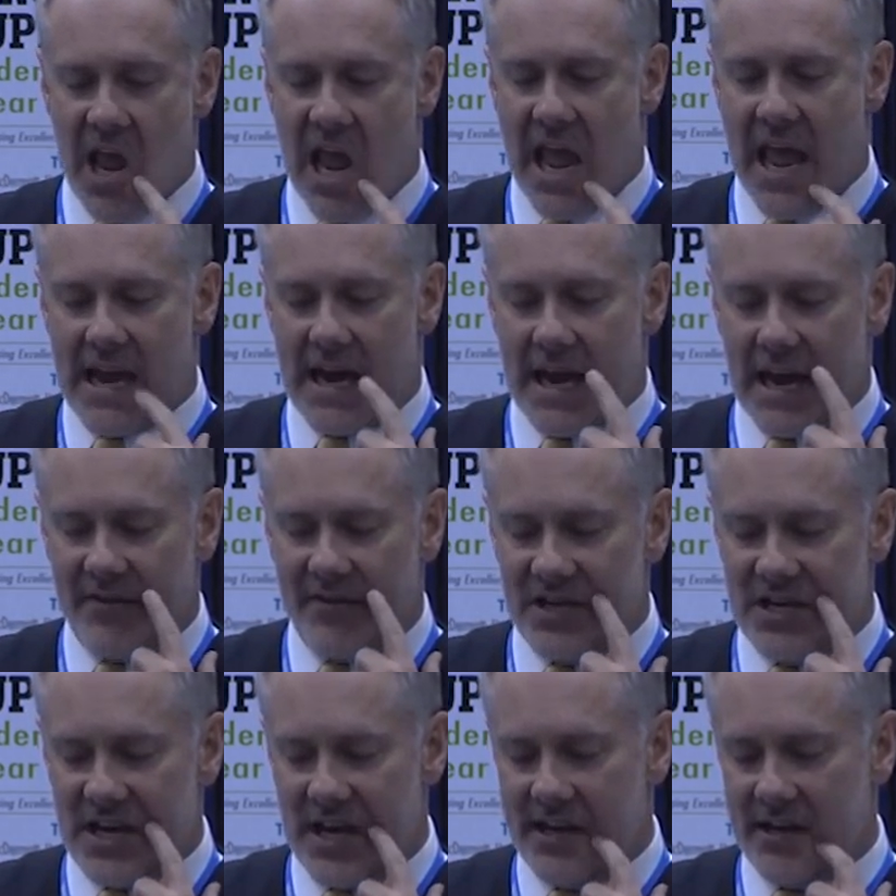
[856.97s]
and I have
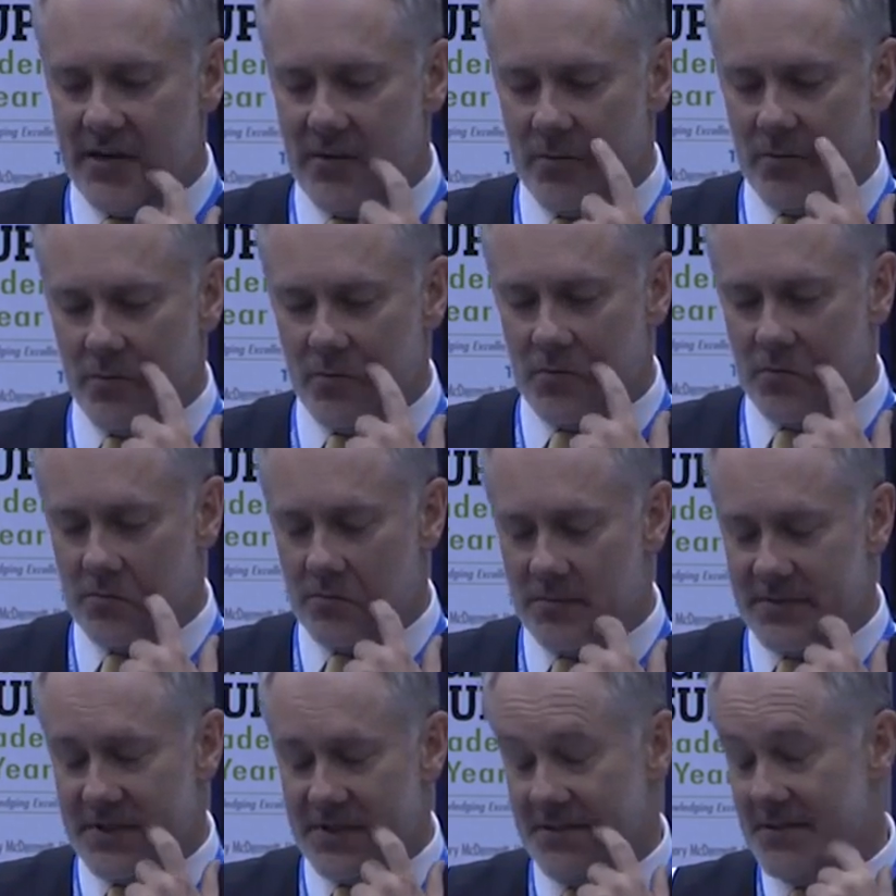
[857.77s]
to tell you,
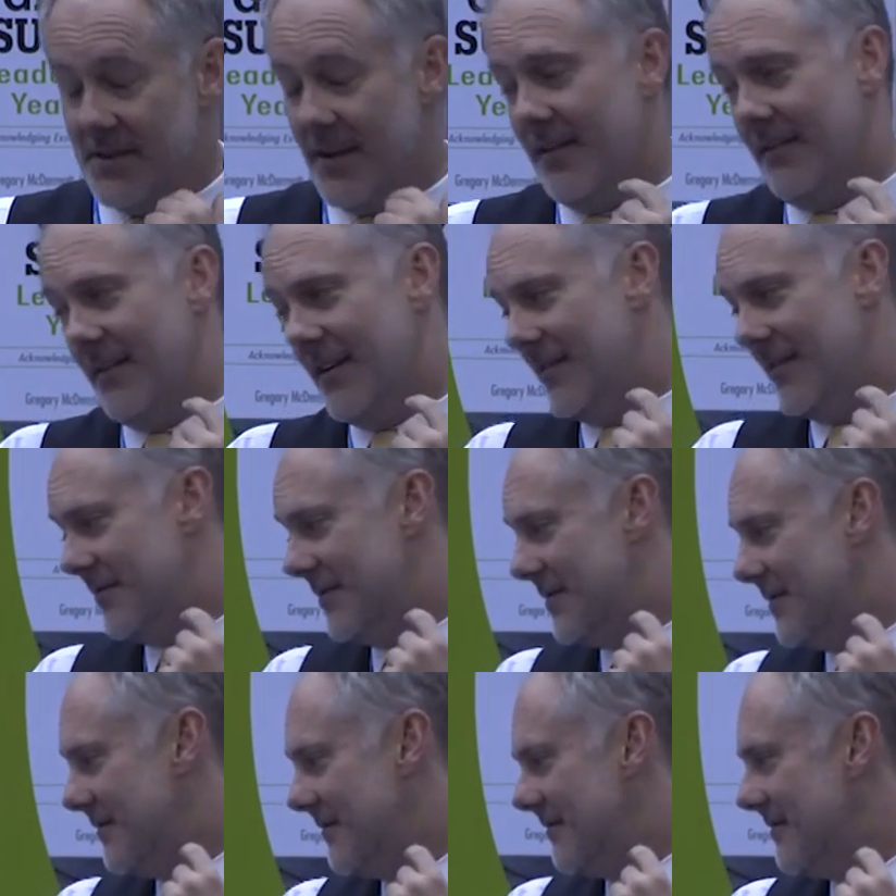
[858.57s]
since I left
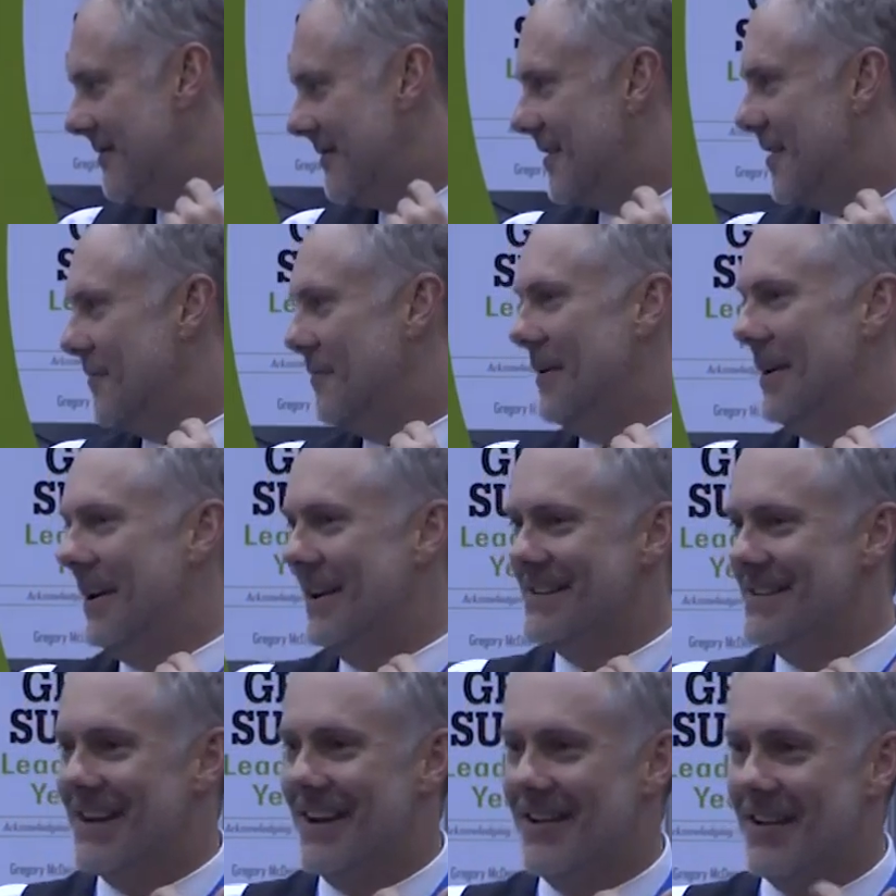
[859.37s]

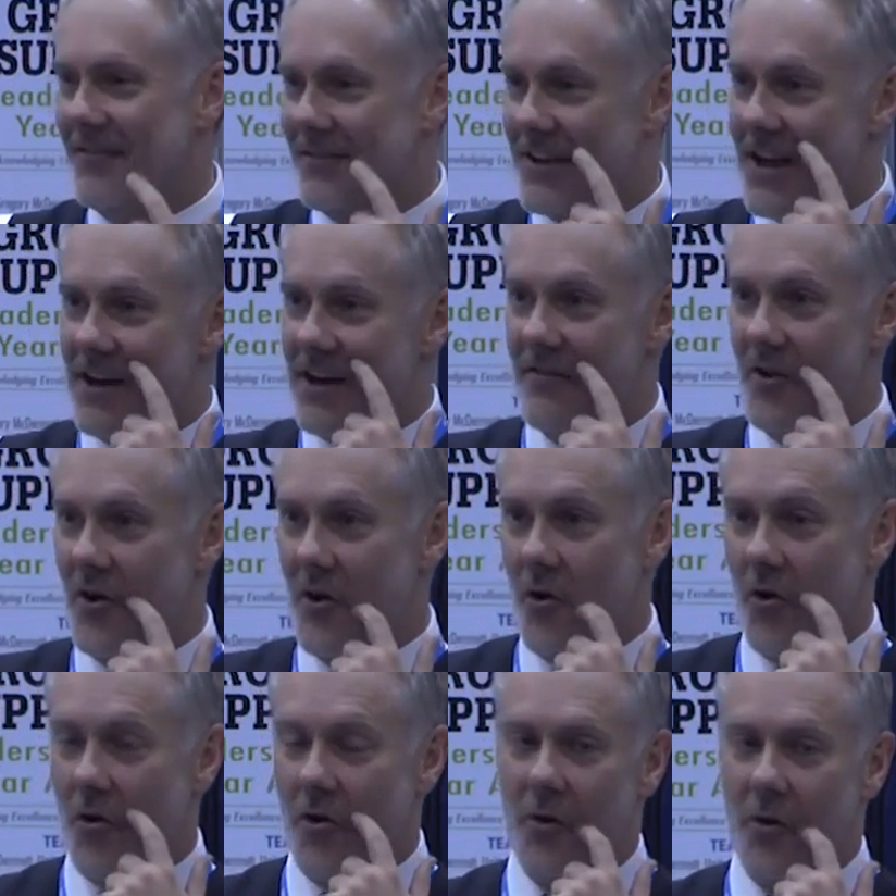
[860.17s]
compliance, I left kind of a
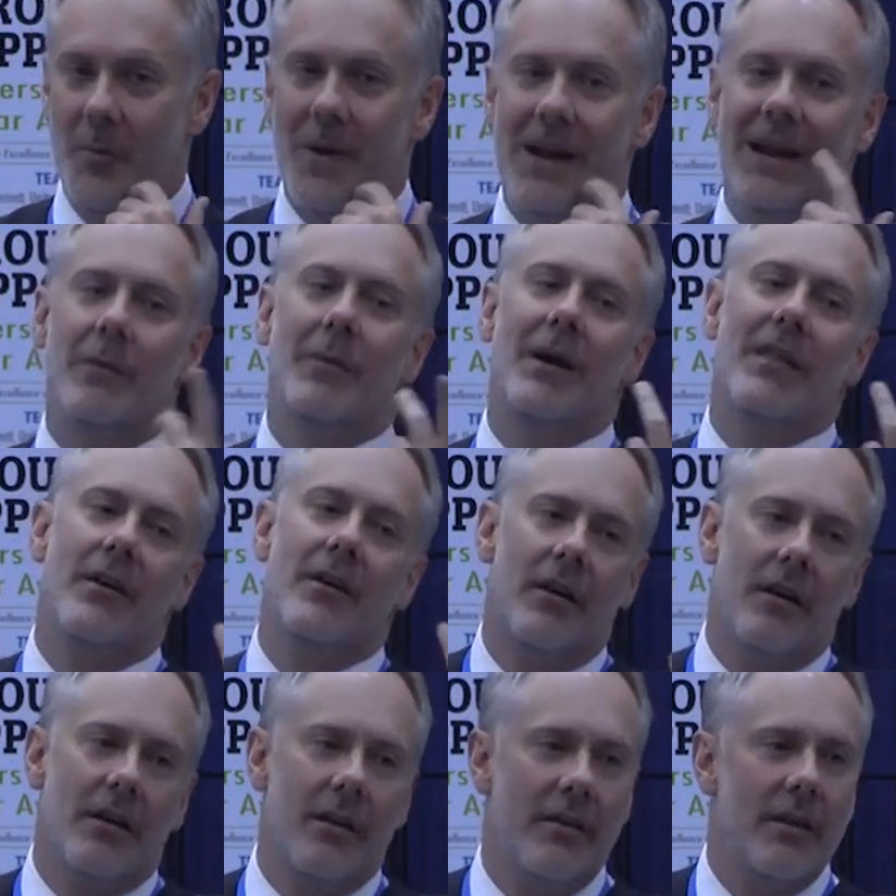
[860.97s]
hole. But anyway,
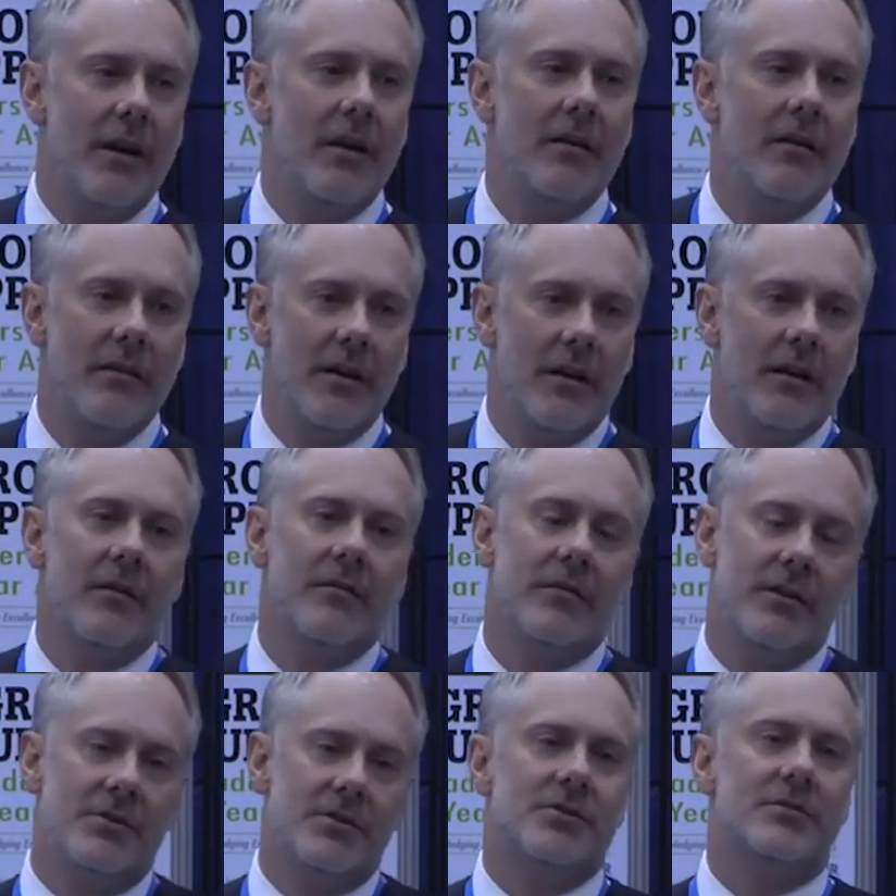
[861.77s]

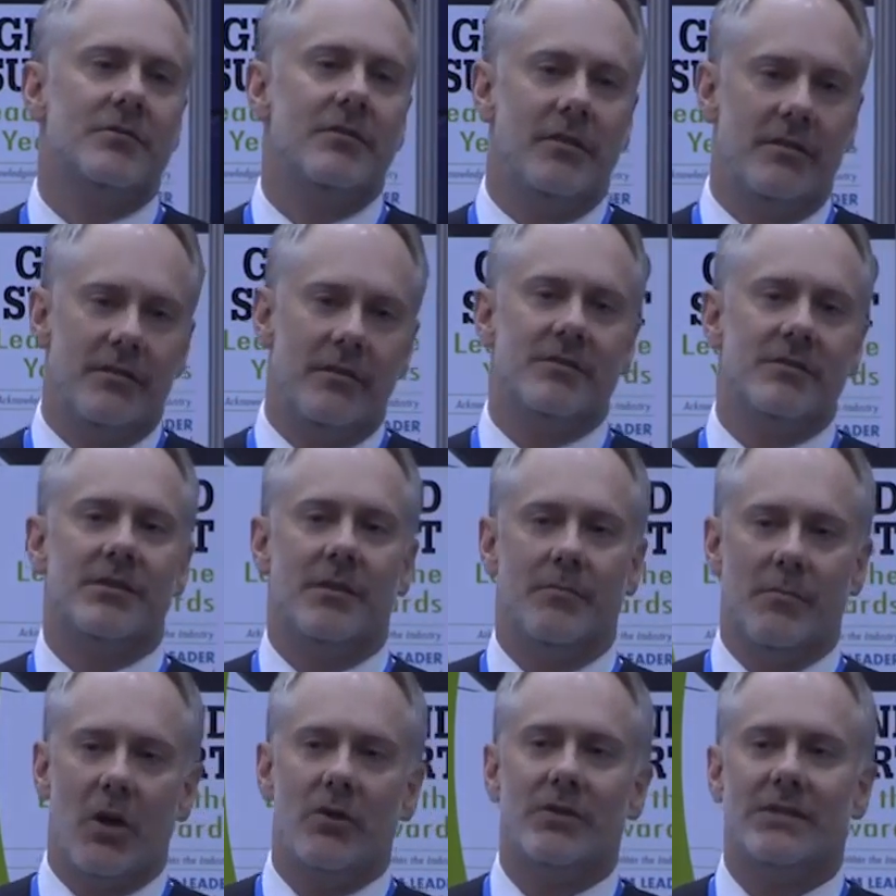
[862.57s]
there's
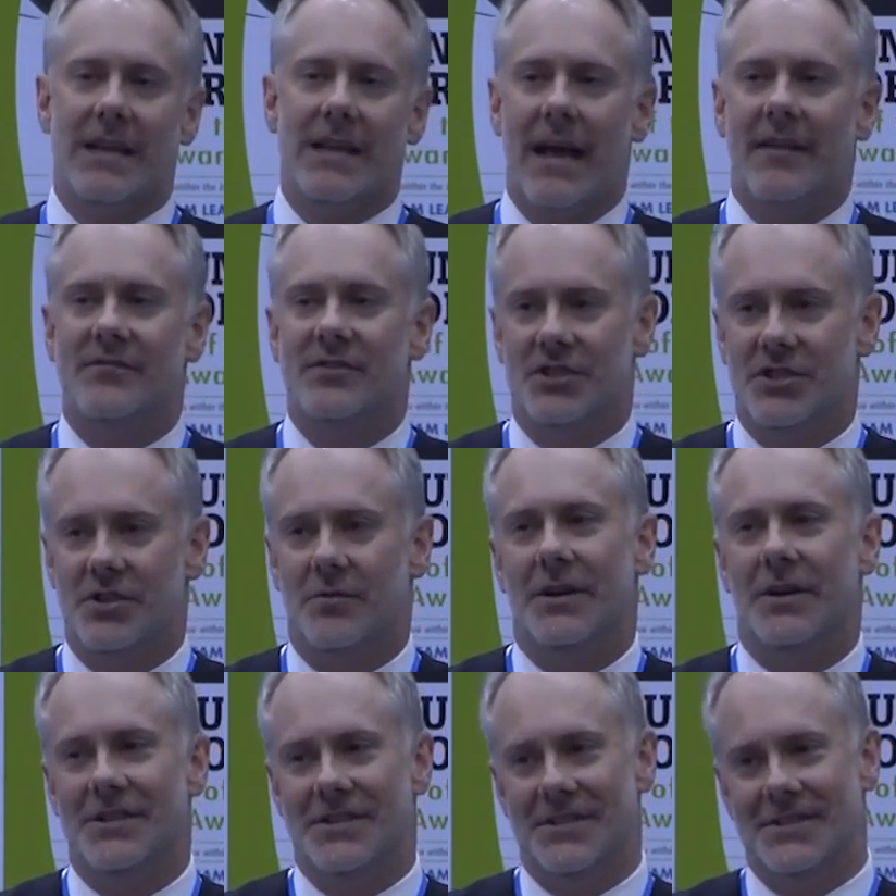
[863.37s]
some low staff
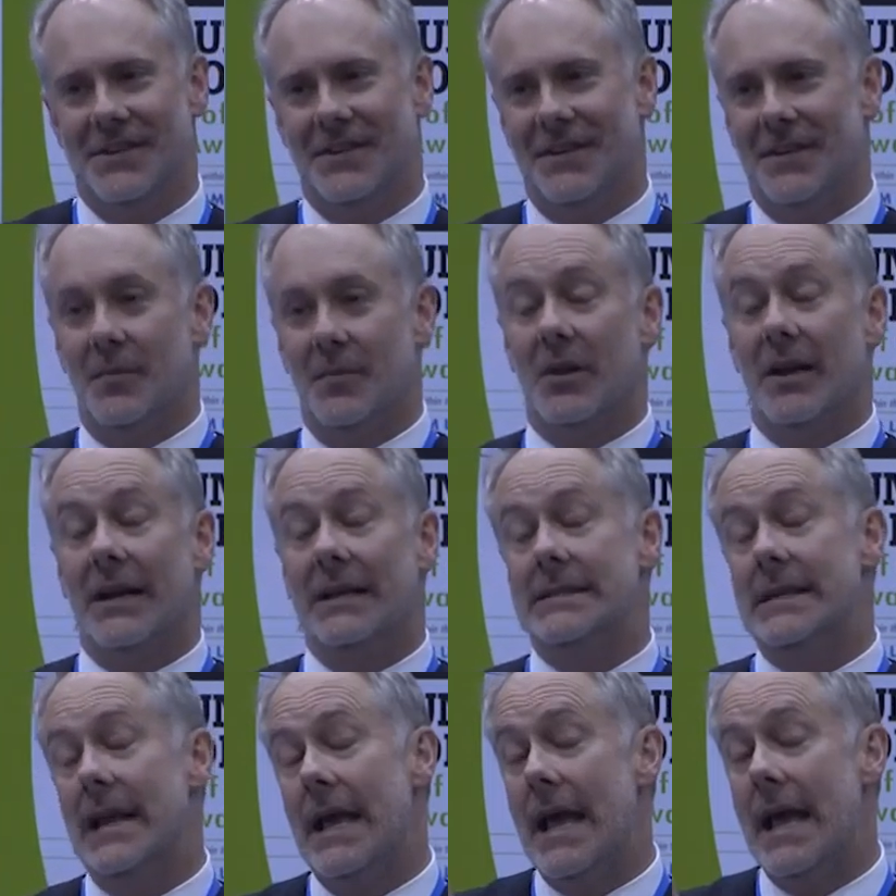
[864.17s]
situations in
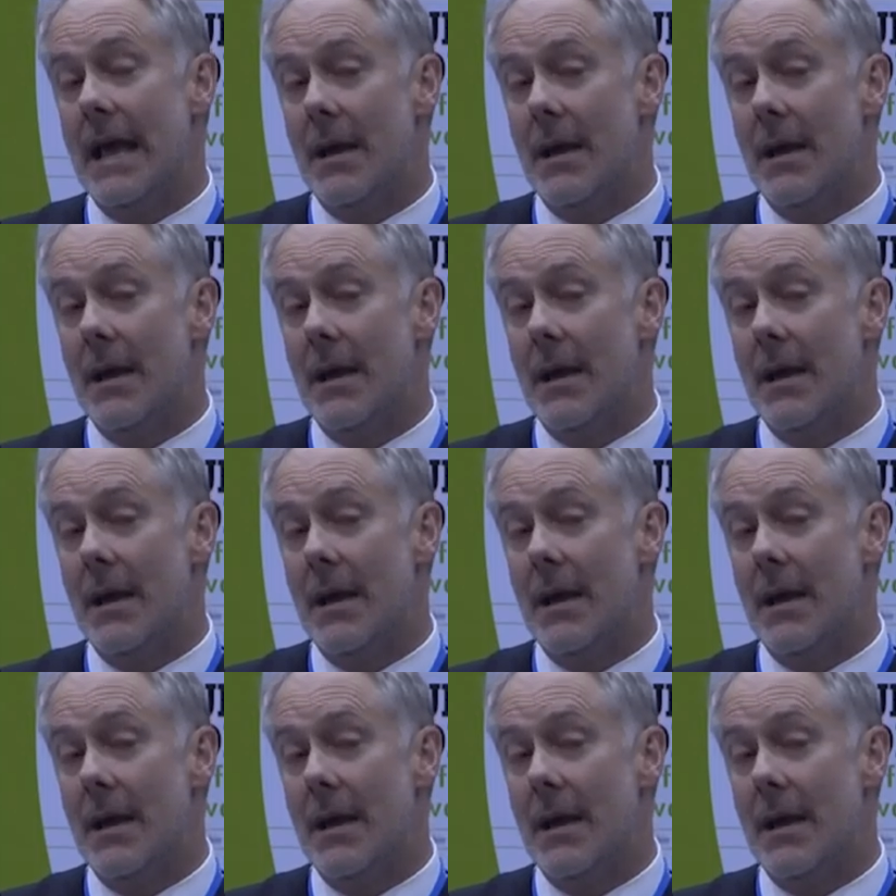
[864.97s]
compliance.